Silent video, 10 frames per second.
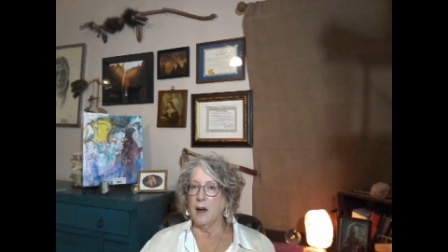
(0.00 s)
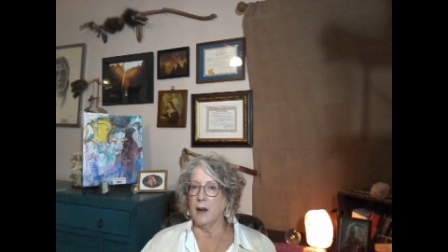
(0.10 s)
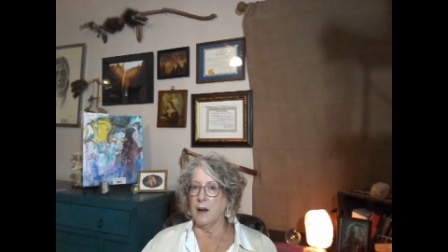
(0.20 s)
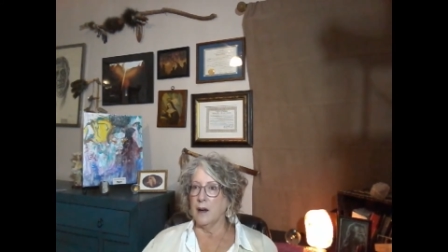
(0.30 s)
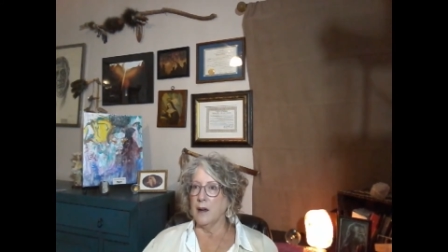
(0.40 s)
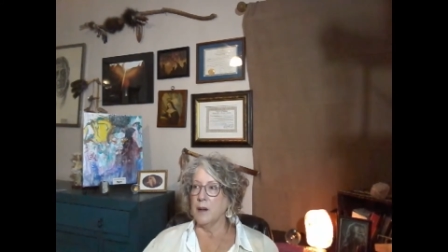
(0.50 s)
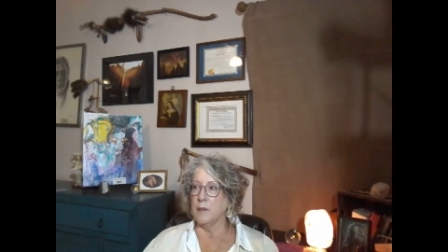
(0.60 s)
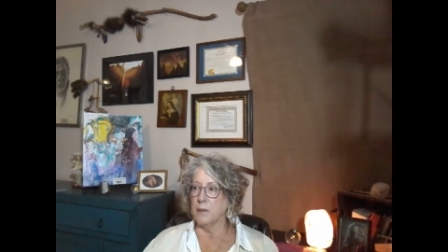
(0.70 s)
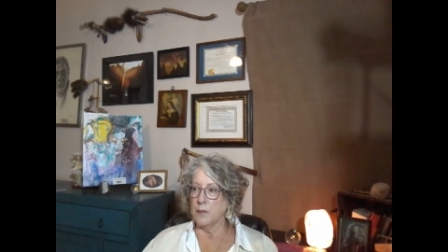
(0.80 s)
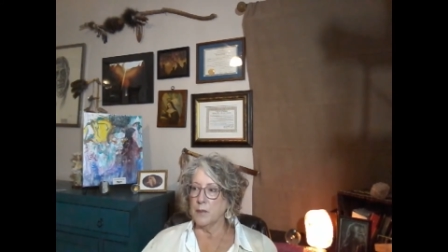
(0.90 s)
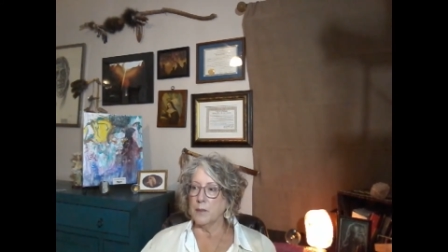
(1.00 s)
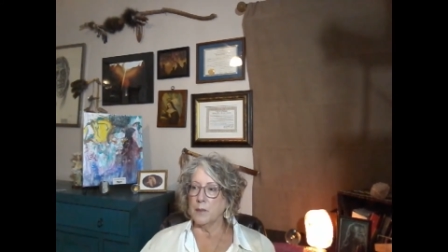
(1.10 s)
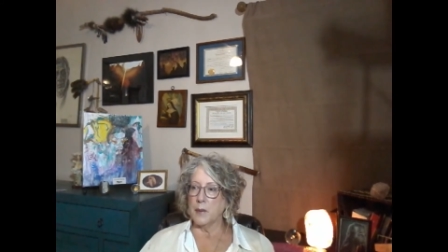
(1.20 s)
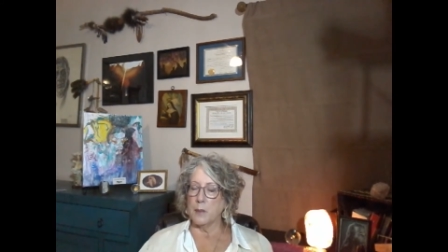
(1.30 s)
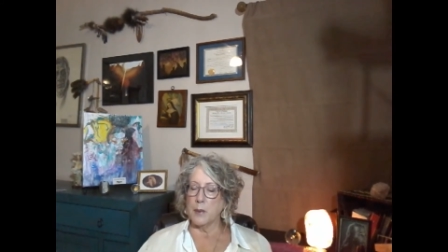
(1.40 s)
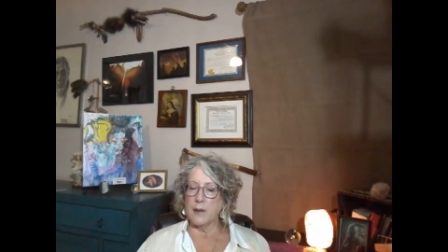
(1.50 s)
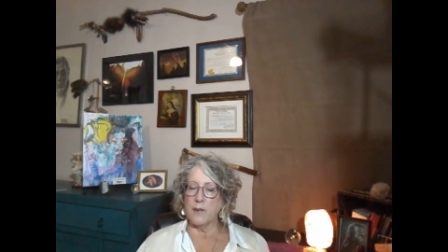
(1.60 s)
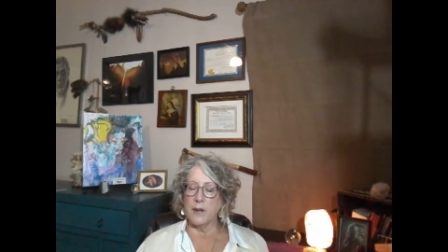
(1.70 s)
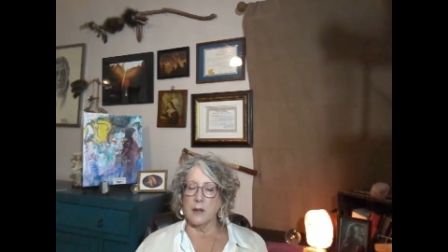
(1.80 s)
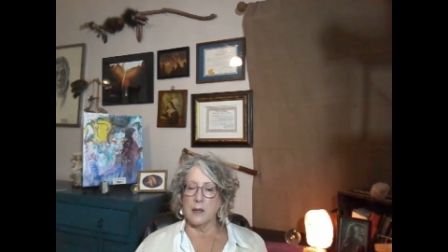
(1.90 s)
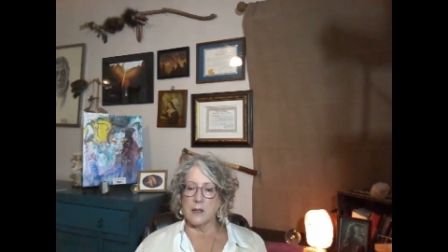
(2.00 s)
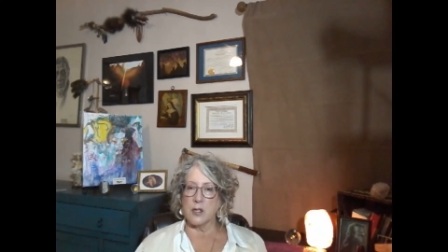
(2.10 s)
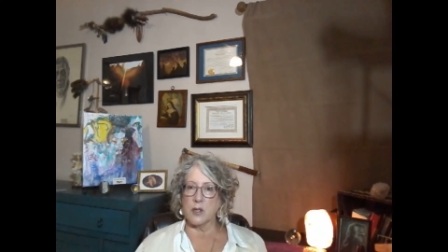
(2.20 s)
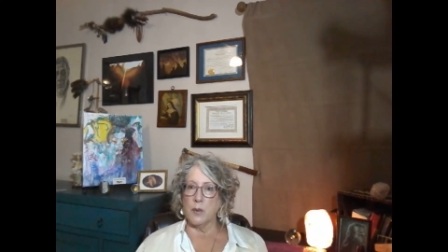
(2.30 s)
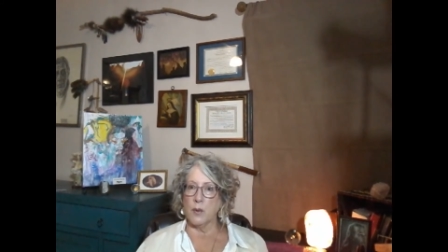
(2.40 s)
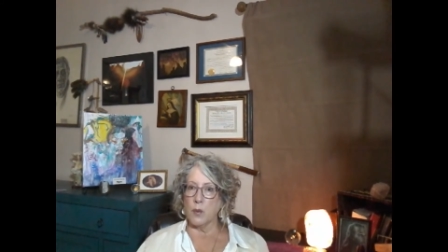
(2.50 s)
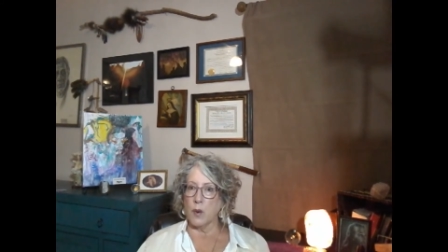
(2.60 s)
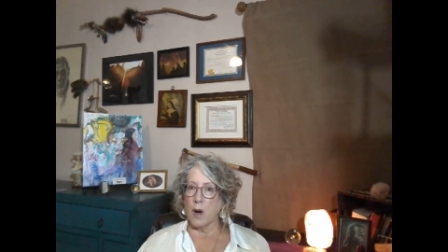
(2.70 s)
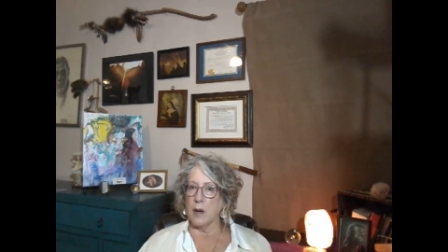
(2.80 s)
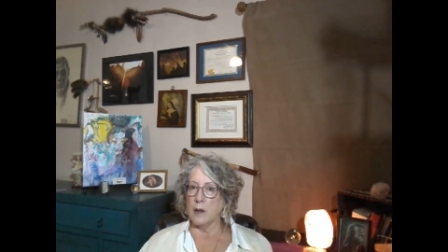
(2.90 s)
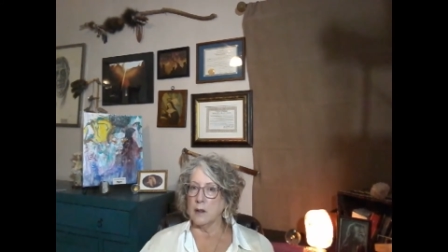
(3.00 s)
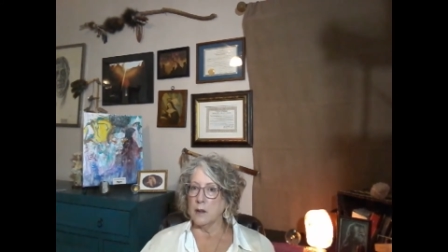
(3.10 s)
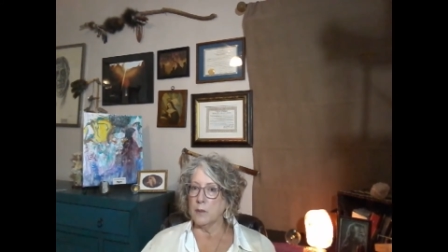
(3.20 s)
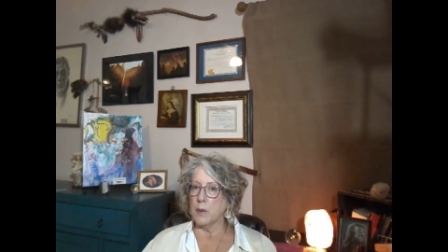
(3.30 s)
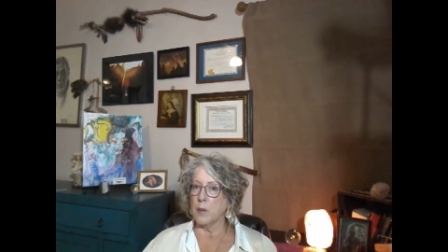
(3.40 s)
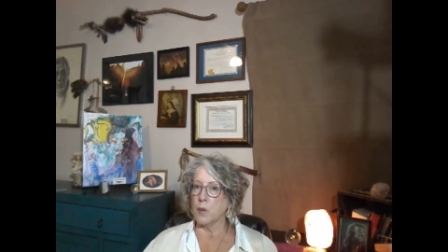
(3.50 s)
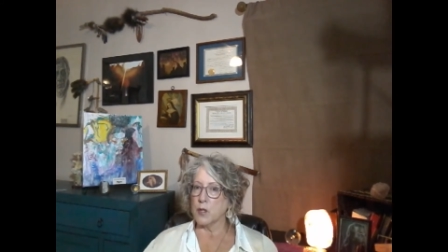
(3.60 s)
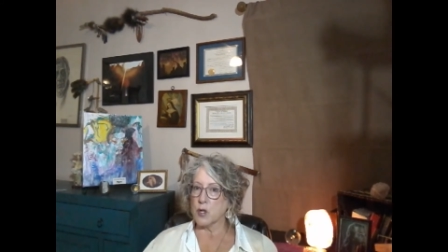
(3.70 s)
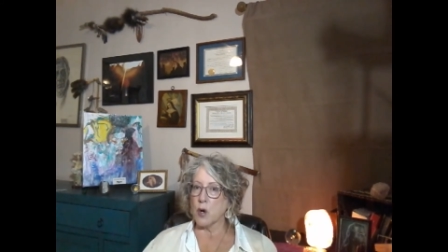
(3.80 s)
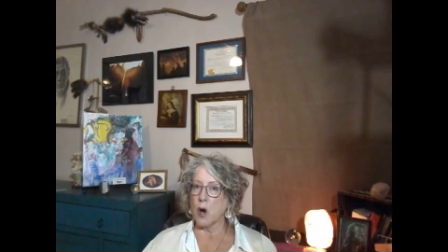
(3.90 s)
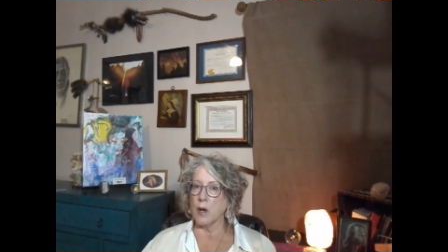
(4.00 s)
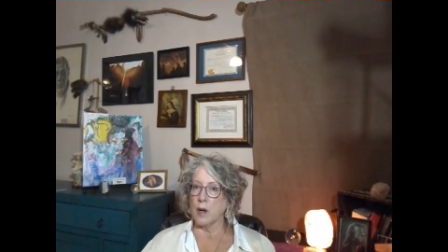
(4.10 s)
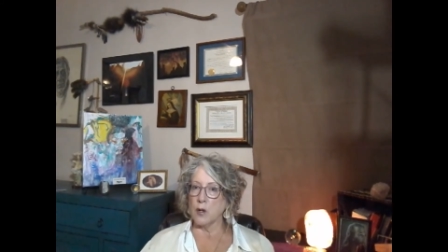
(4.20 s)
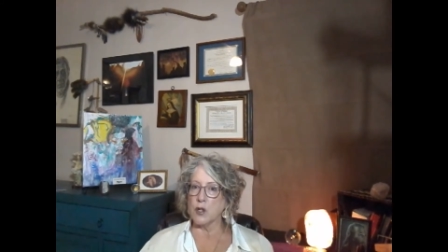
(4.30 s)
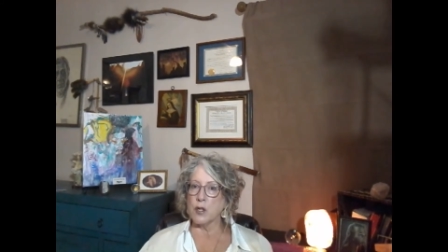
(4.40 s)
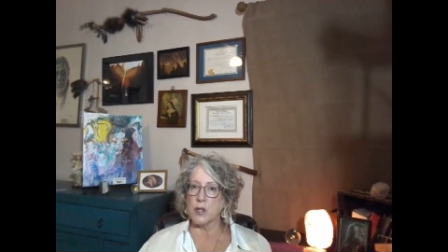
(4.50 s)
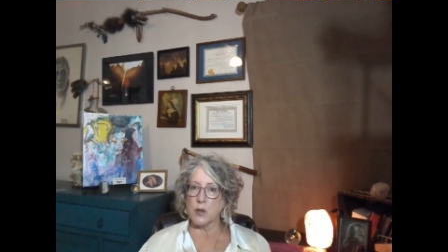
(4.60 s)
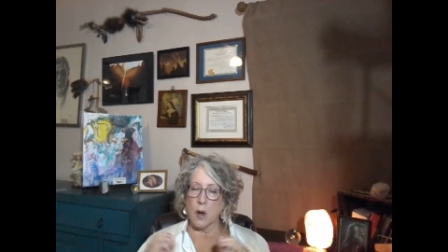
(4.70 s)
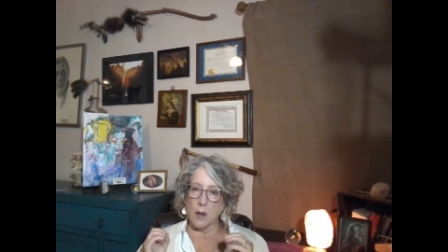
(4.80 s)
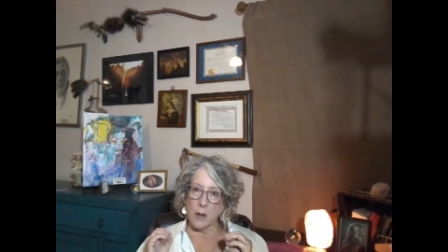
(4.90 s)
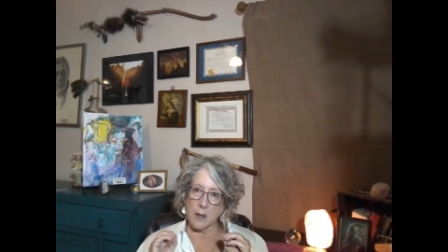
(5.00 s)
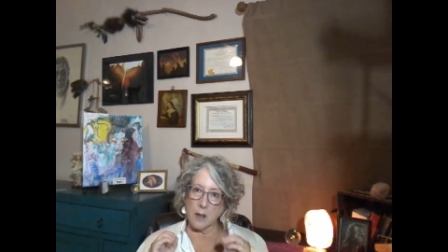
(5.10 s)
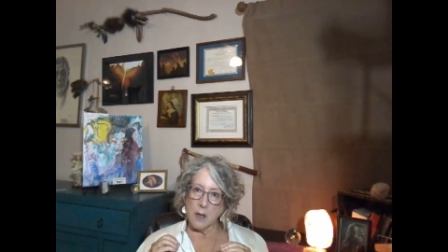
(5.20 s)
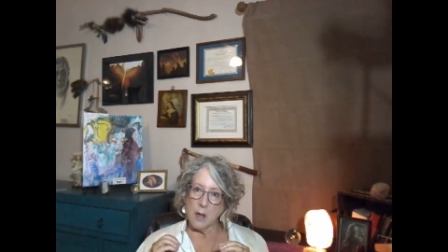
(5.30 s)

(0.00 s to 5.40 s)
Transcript: But I feel it's a smooth ride, but strong energy, strong, like